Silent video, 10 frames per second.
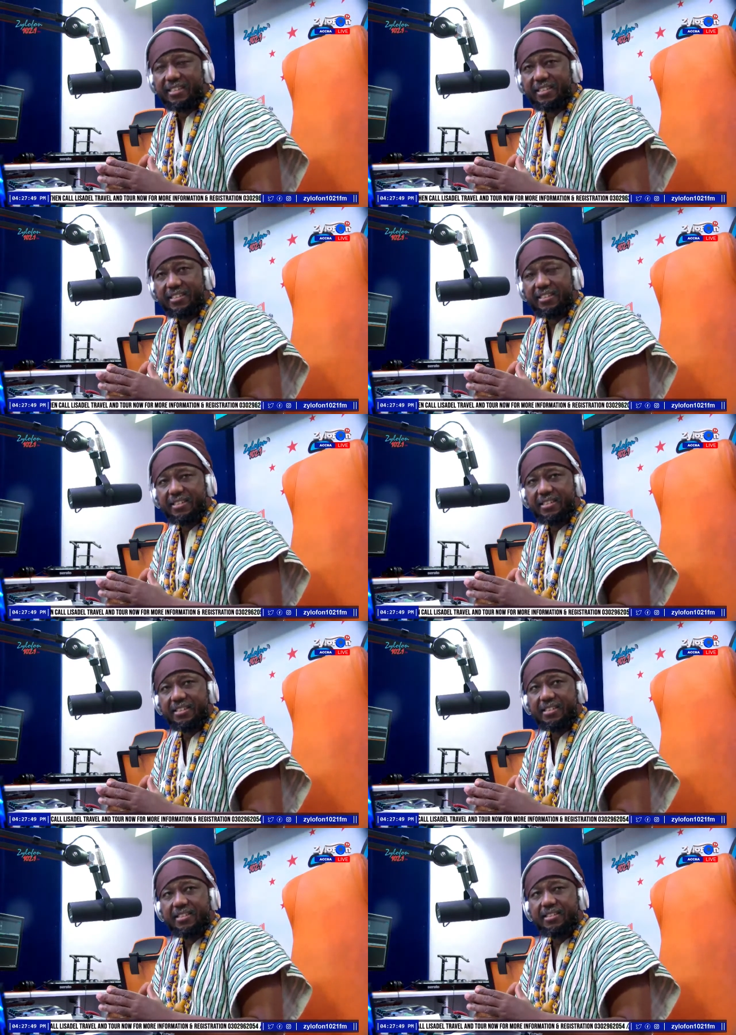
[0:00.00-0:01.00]

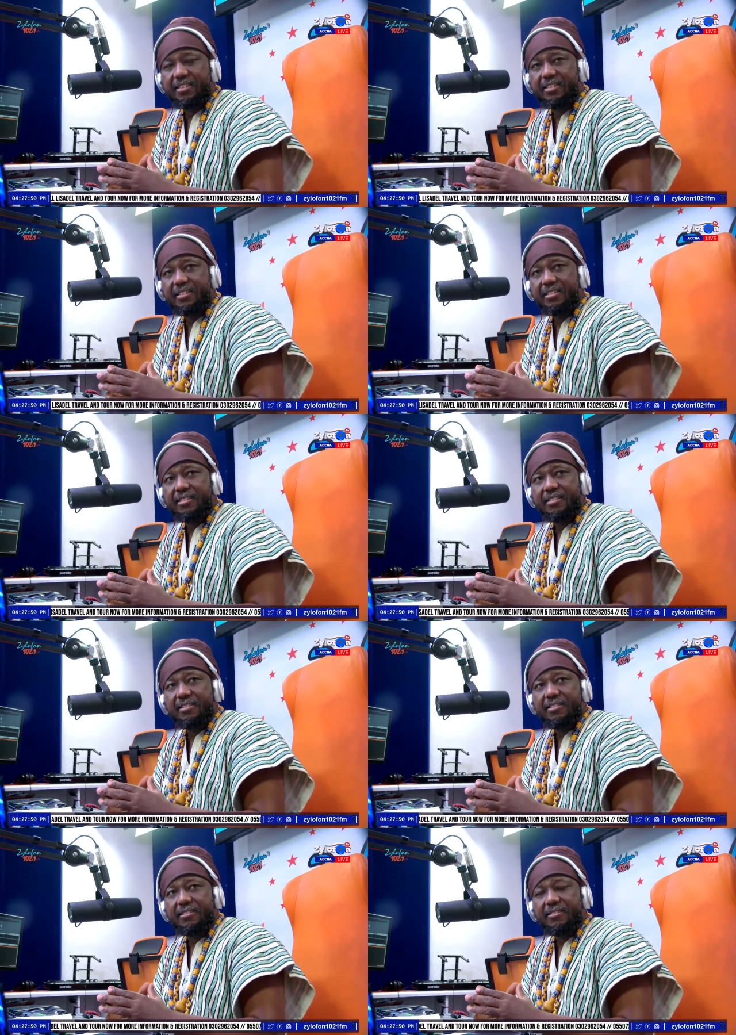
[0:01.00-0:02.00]

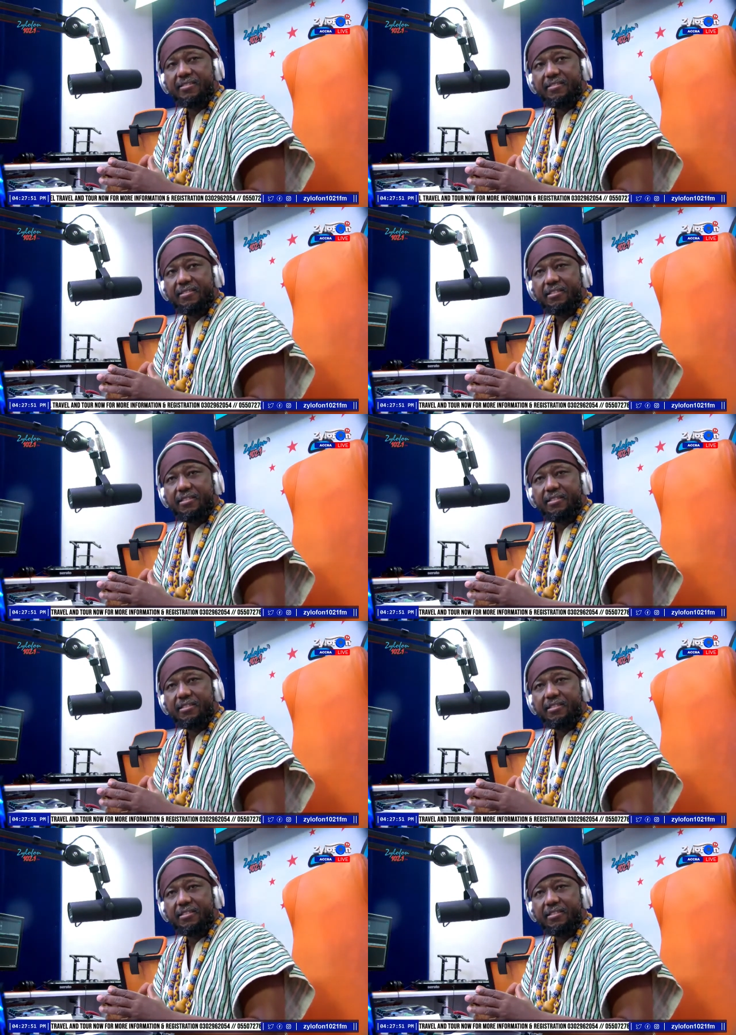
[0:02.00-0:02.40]
[no speech]